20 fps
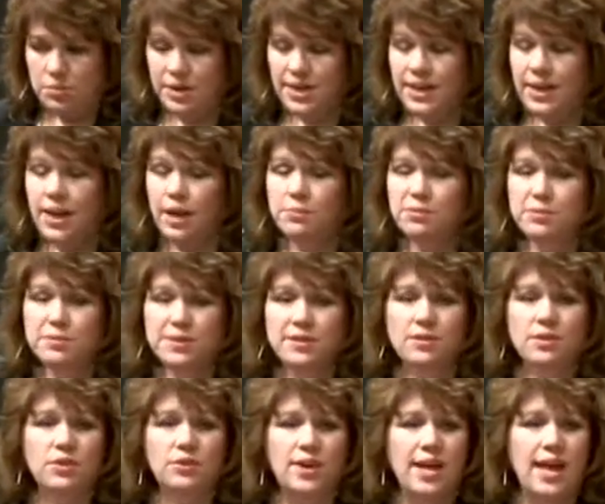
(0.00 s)
But it helps me
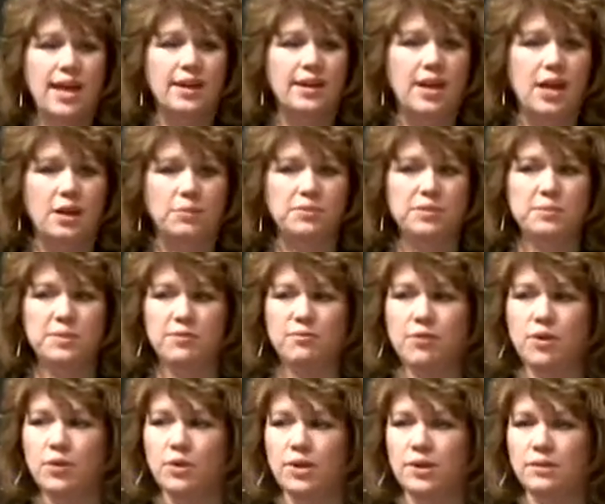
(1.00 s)
slow down and helps me
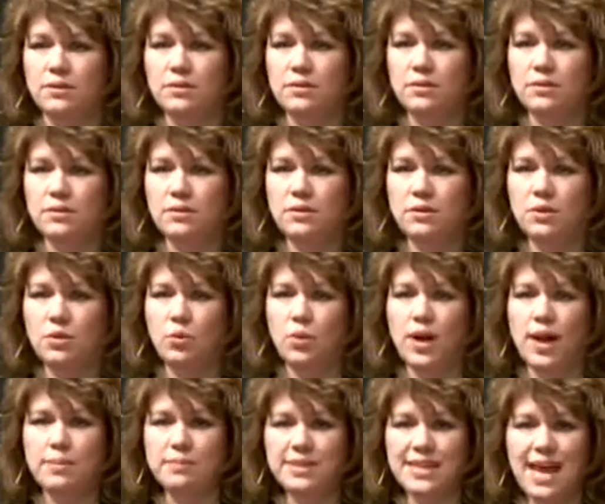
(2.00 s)
focus.
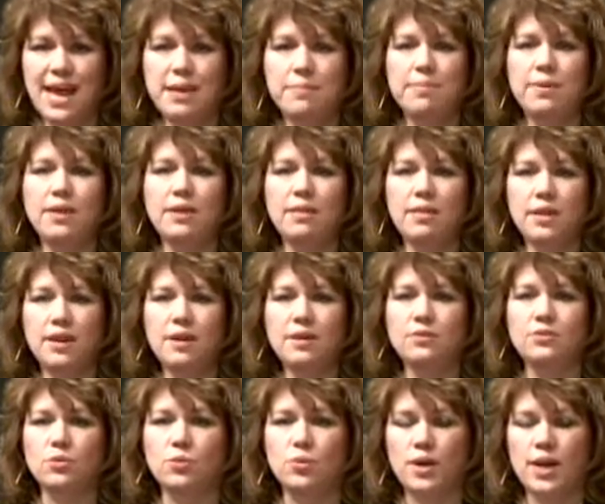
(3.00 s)
When I'm typing
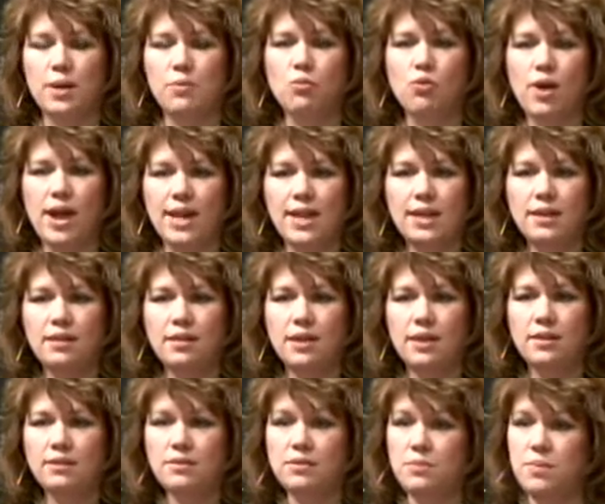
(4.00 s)
things or when I'm writing
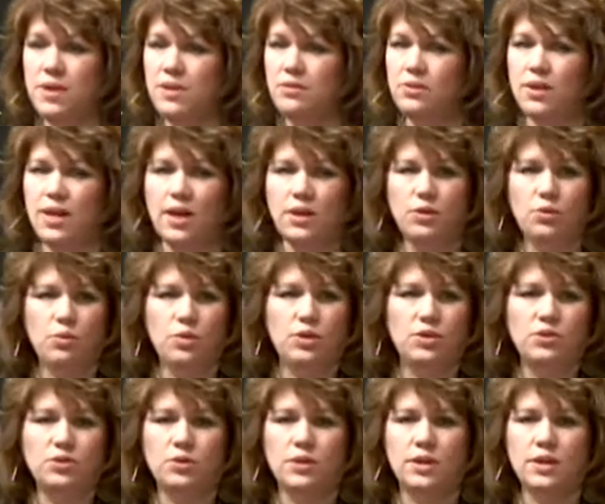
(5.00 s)
things, depends on how you
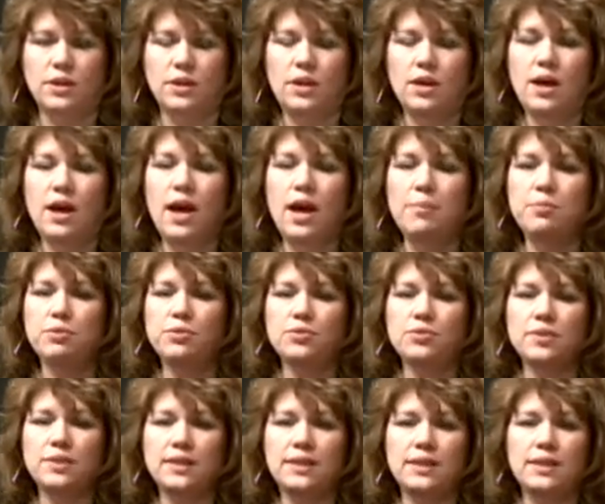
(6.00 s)
want to do it. I
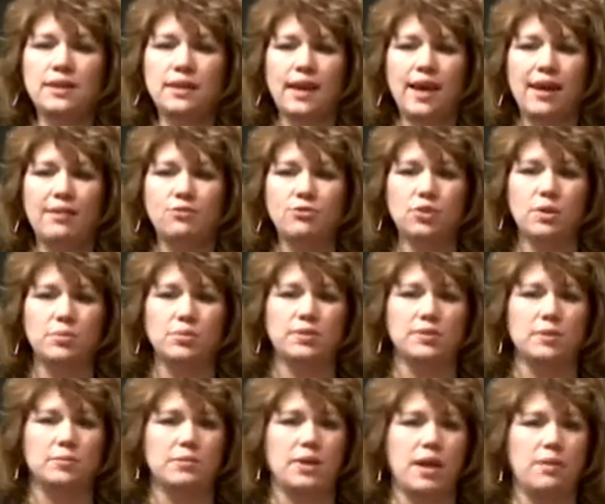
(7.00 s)
personally have trouble
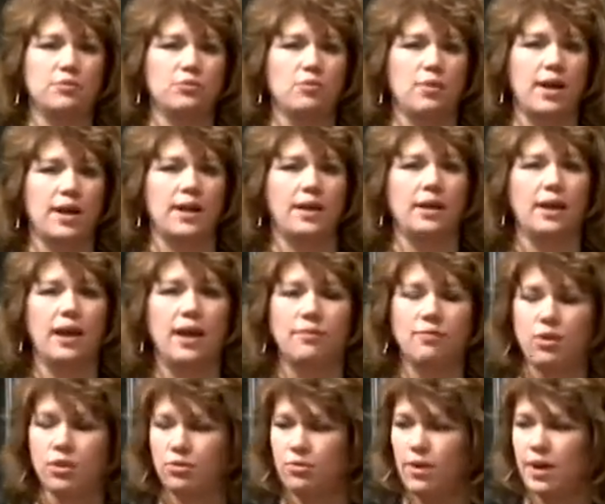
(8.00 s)
sometimes writing. I
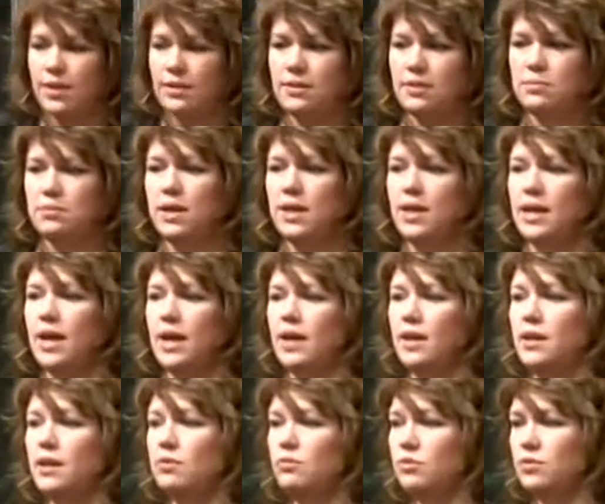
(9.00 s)
have arthritis in my
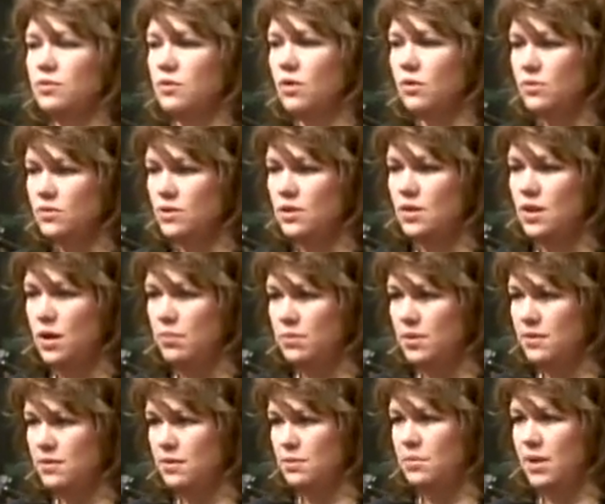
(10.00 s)
neck and it results in
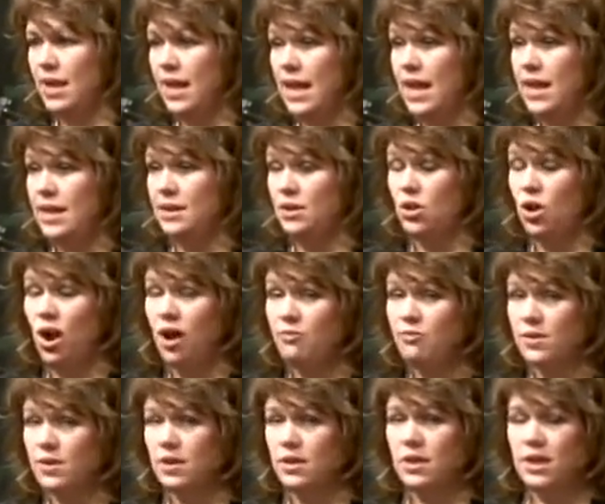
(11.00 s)
numbness in my hand. And
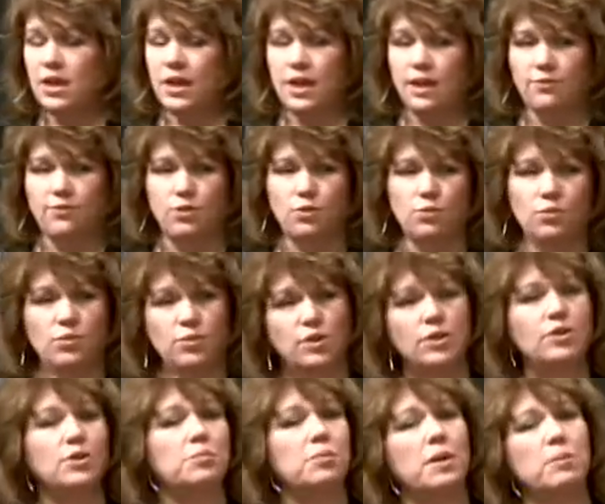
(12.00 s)
often, if you would
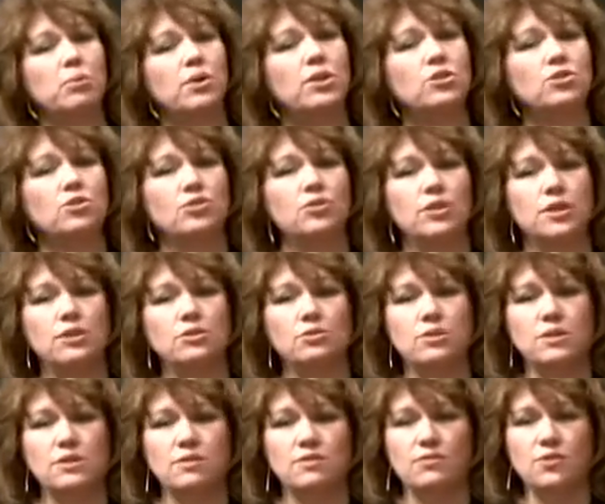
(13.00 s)
look at my prayer journal
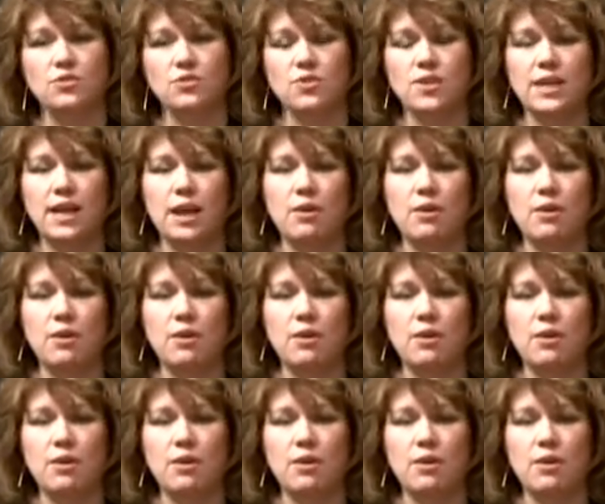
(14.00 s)
entries, the first